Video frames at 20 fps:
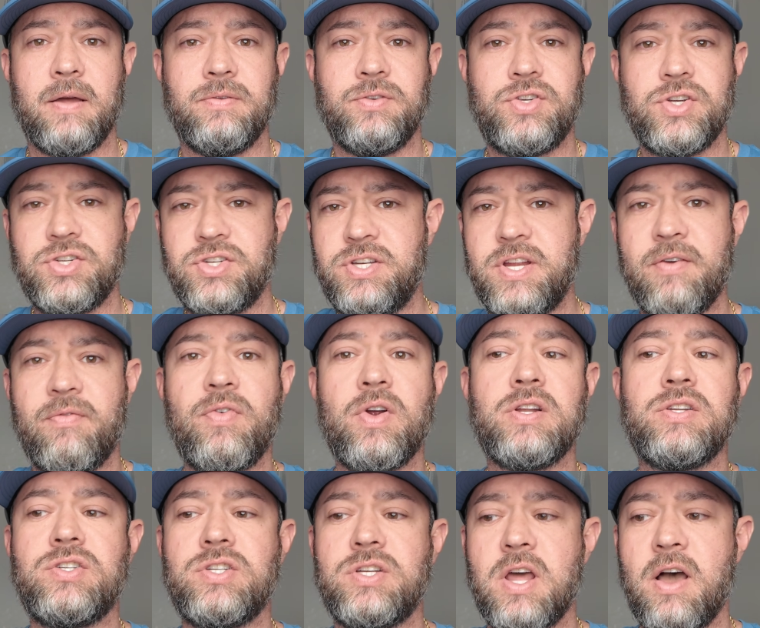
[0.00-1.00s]
Just
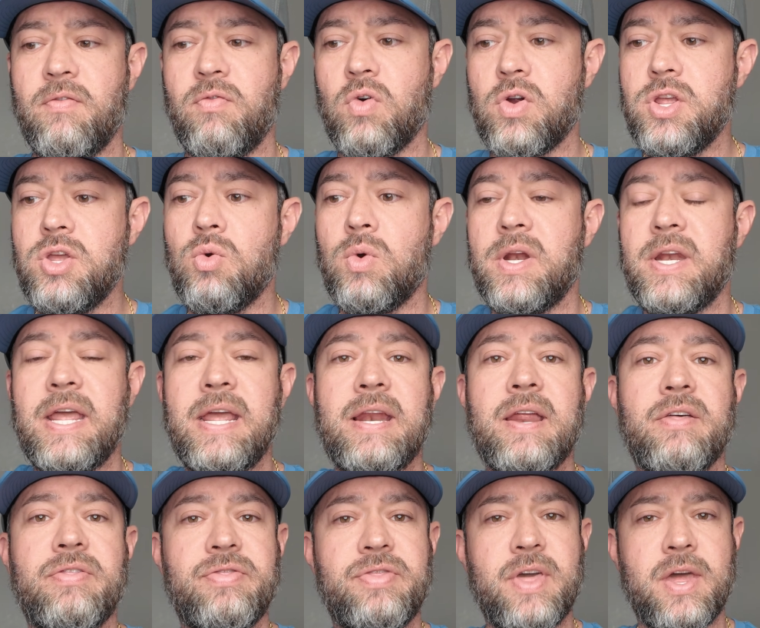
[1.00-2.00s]
different stuff where you would need
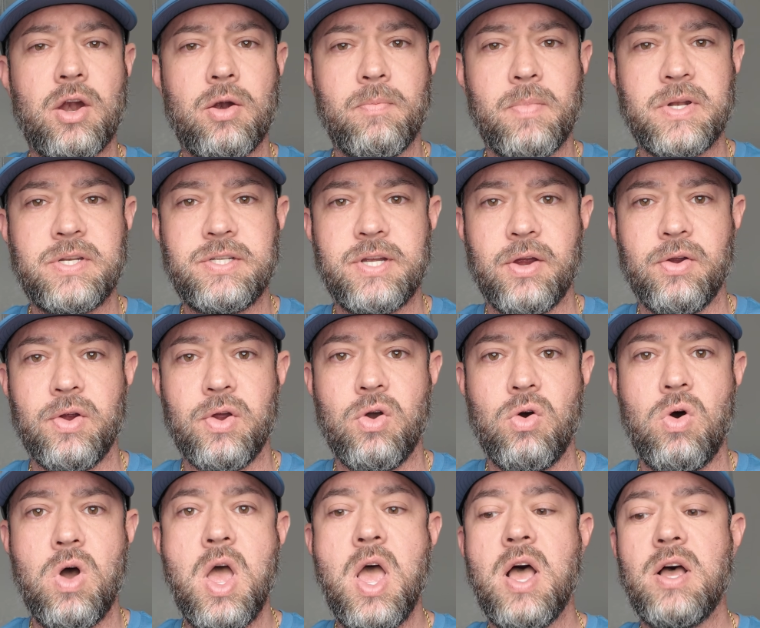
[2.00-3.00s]
a thinner
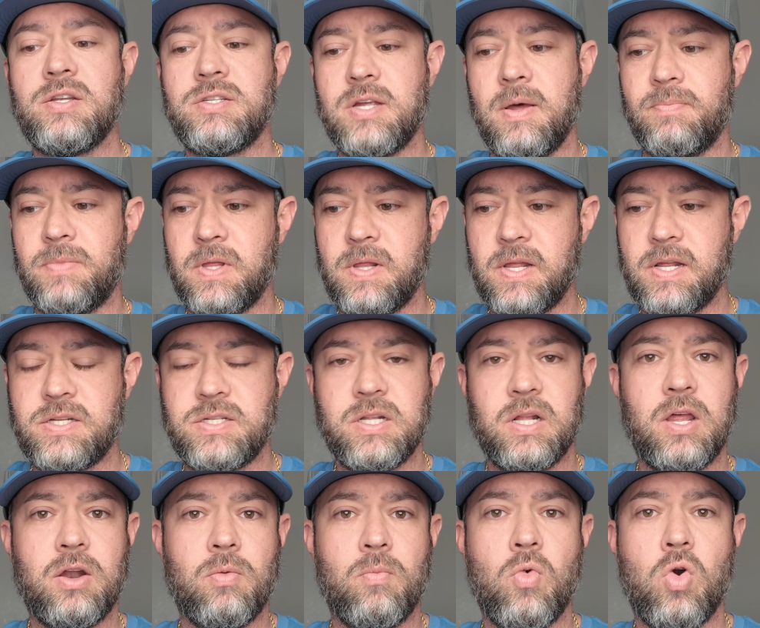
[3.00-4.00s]
material, something that's
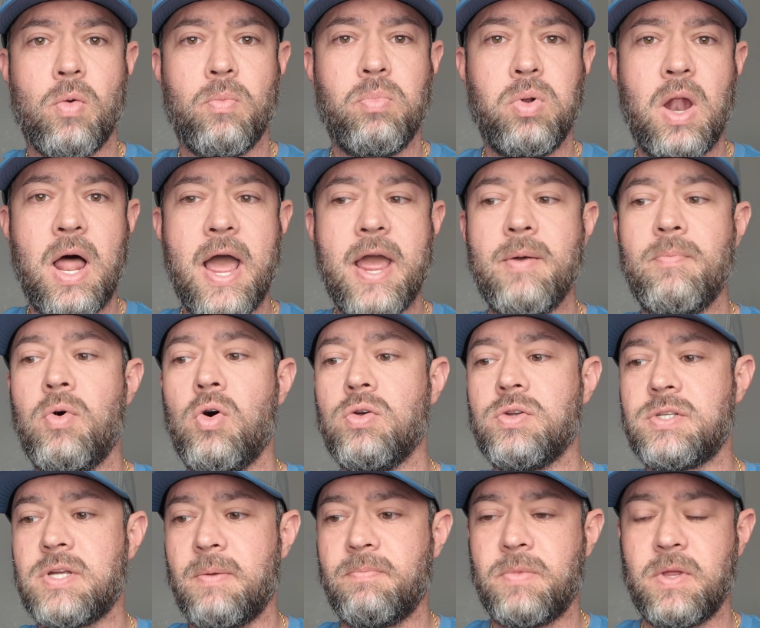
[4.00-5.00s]
a little more
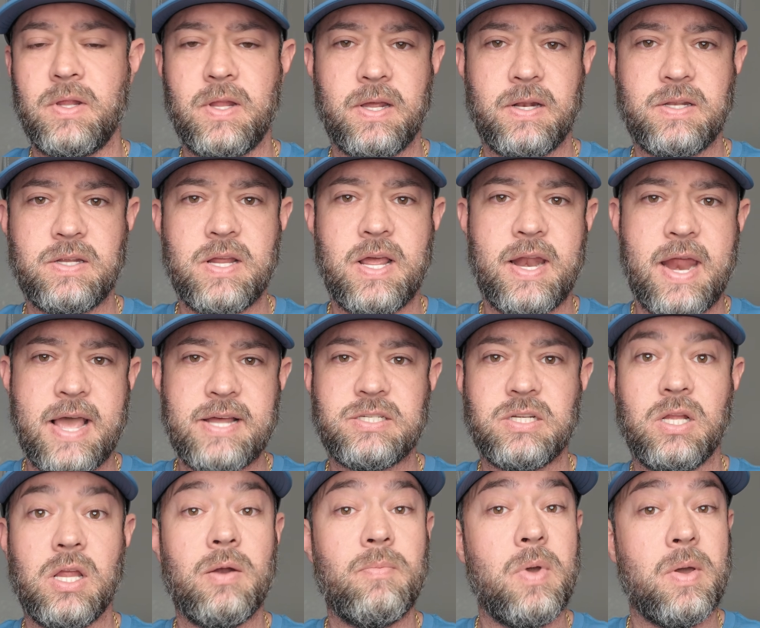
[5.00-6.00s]
pliable, something that
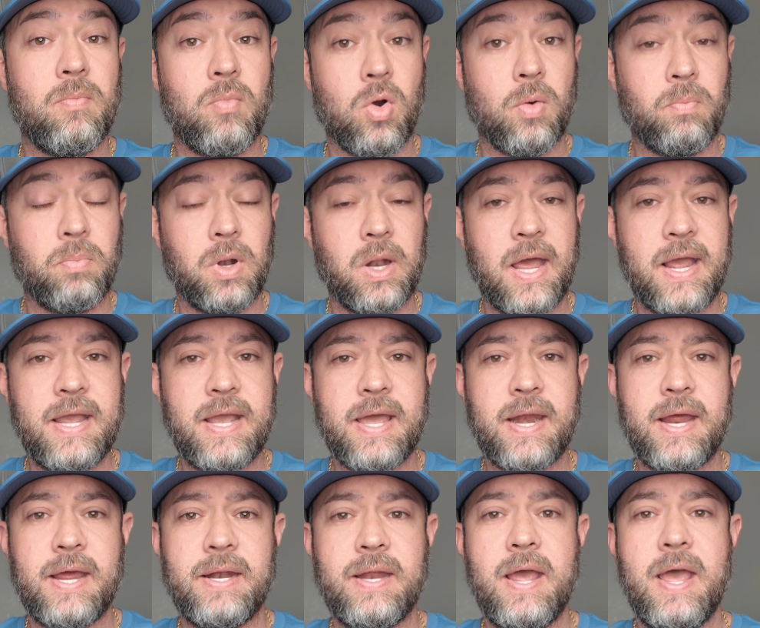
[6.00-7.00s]
has a little bit more play
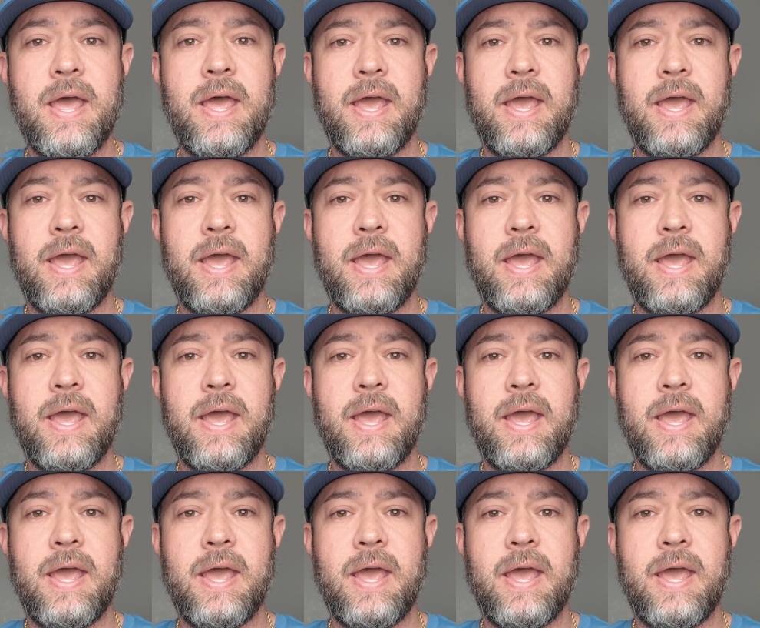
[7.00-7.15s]
in it.